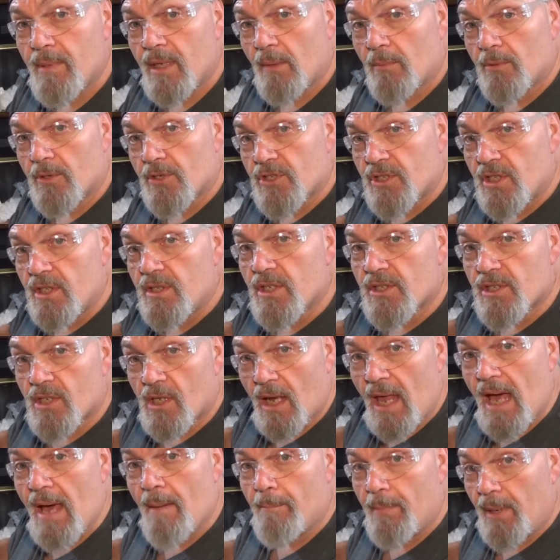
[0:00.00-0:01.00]
be able to see this a
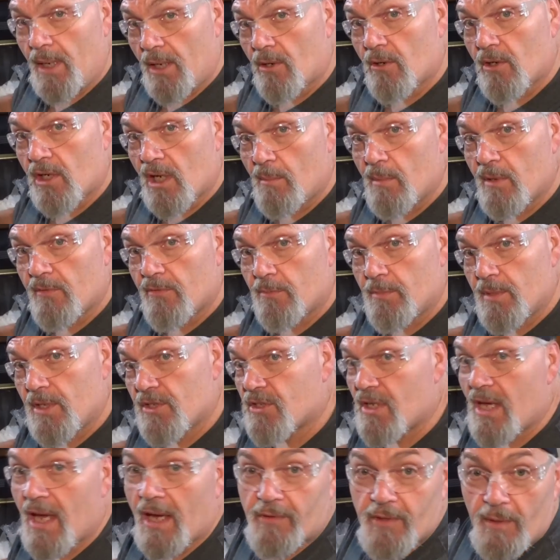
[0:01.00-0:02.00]
lot better coming from
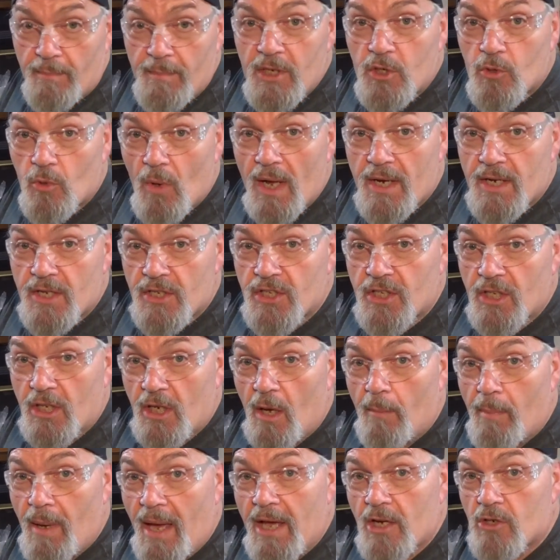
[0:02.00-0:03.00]
this angle than me trying to set
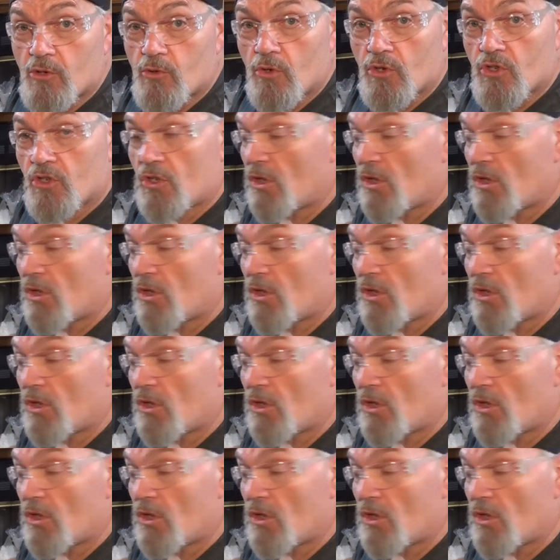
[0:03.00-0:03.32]
up extra